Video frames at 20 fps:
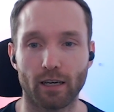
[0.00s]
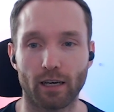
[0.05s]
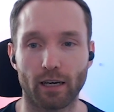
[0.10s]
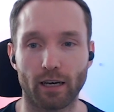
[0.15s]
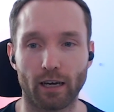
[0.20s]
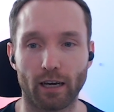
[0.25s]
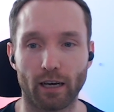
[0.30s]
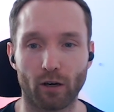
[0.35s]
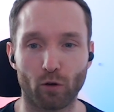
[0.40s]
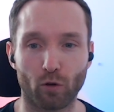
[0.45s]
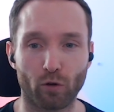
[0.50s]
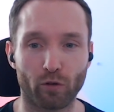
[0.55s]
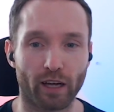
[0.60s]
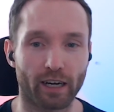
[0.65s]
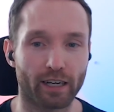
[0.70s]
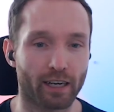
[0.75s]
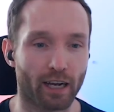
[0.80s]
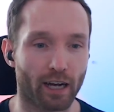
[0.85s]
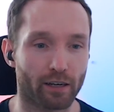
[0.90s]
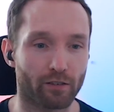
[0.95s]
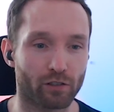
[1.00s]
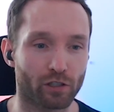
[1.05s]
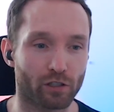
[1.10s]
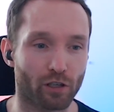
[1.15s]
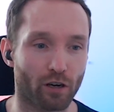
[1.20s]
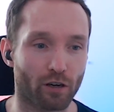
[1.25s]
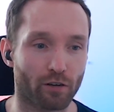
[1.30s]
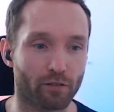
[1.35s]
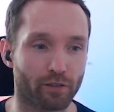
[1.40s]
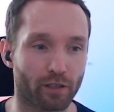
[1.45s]
all that kind of
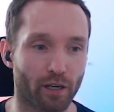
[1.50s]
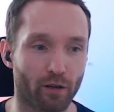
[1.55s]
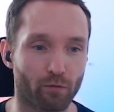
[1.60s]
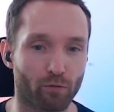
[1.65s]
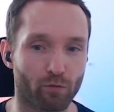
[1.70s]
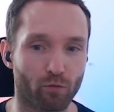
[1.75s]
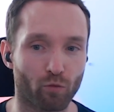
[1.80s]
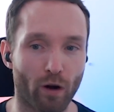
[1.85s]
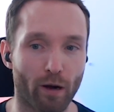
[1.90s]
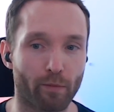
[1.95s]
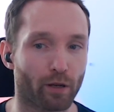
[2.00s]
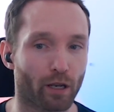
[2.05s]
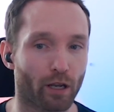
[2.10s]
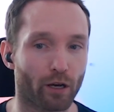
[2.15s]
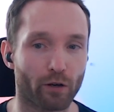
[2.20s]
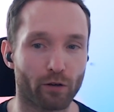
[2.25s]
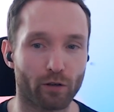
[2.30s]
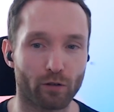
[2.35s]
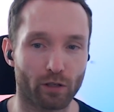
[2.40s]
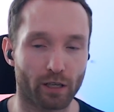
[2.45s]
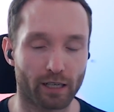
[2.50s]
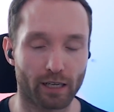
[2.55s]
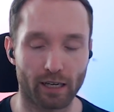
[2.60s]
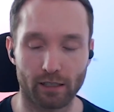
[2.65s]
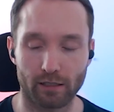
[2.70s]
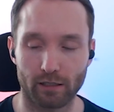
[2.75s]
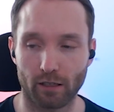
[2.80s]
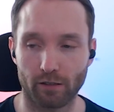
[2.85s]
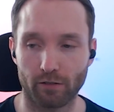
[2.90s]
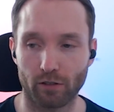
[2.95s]
stuff, web load, all that kind
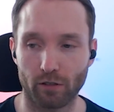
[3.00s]
of stuff.